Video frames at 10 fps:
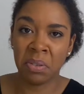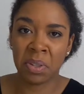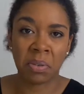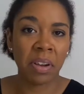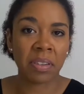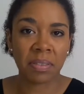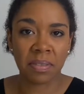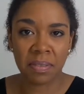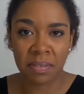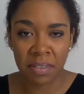That was aggressive.
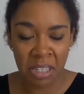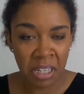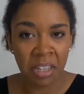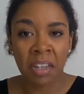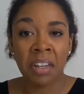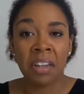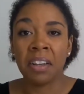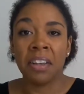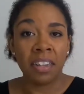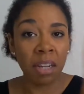
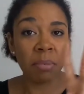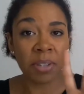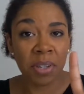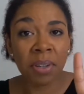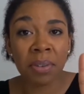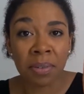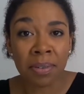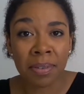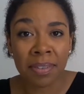And number two,